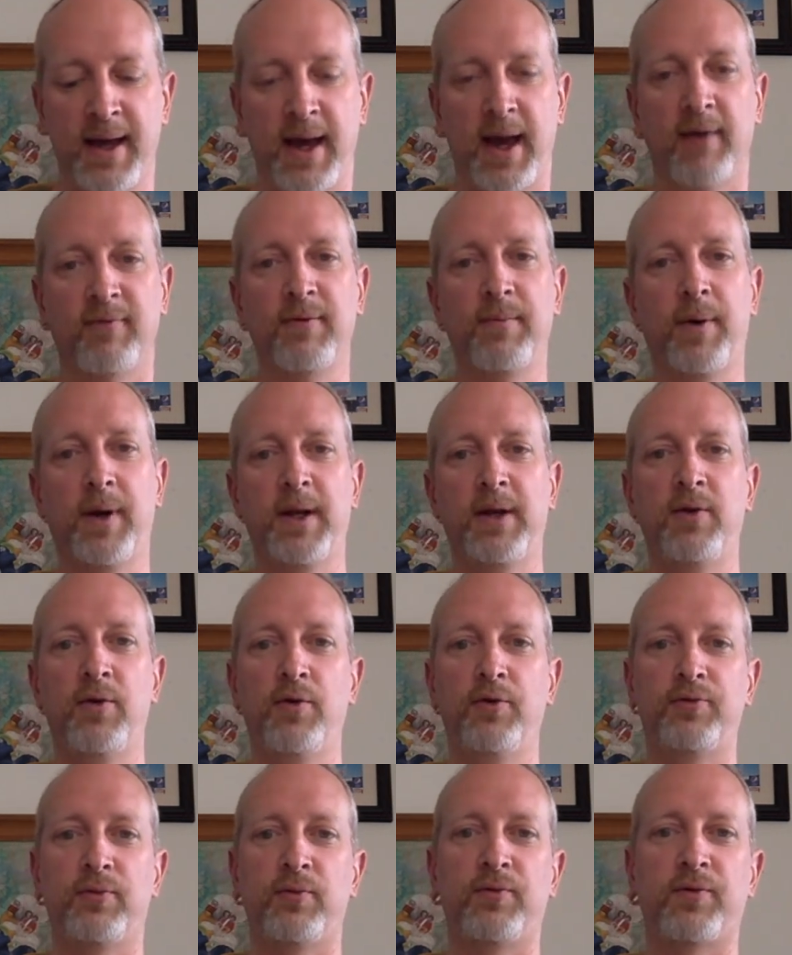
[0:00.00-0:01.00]
Everybody
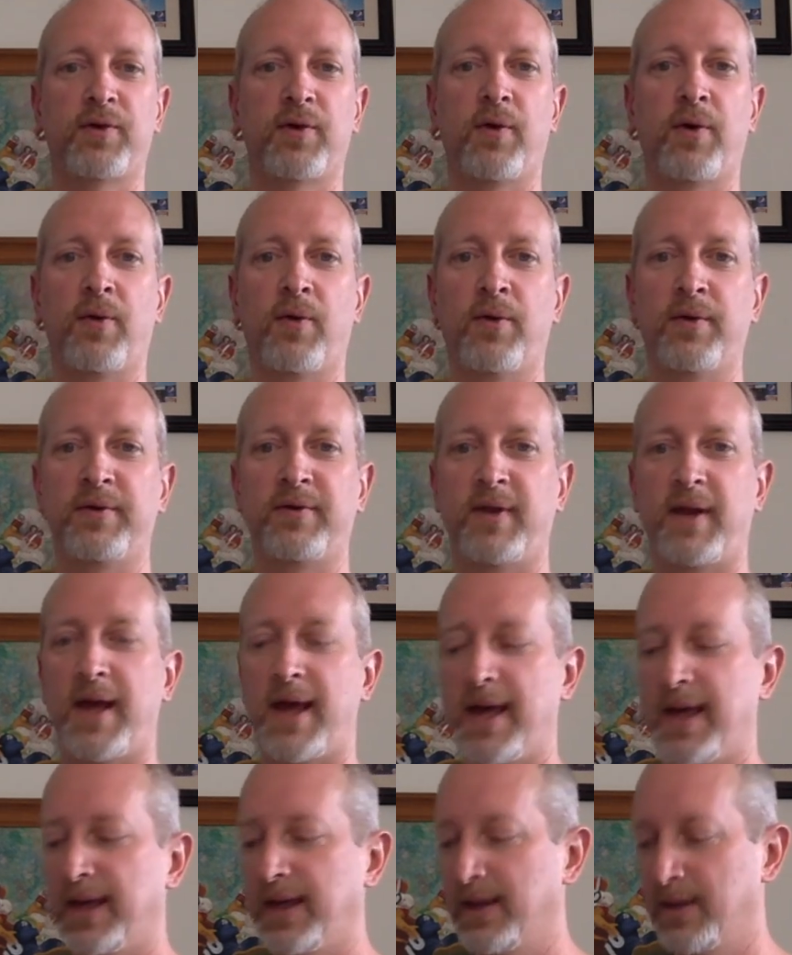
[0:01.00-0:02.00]
knows what's going on
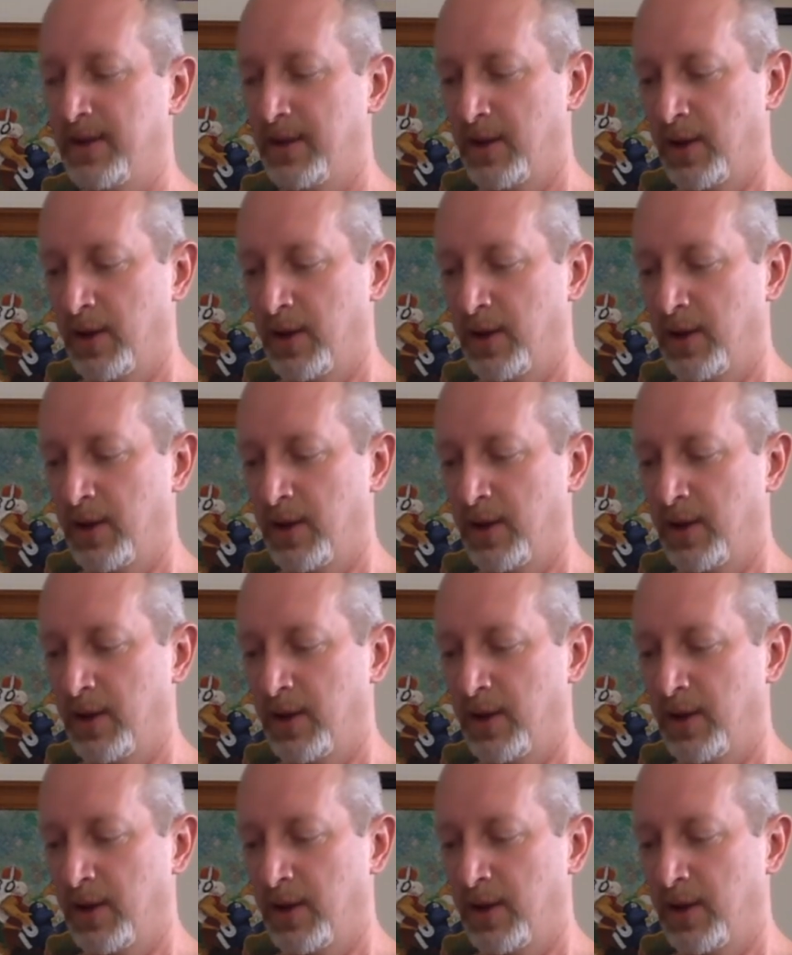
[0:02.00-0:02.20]
today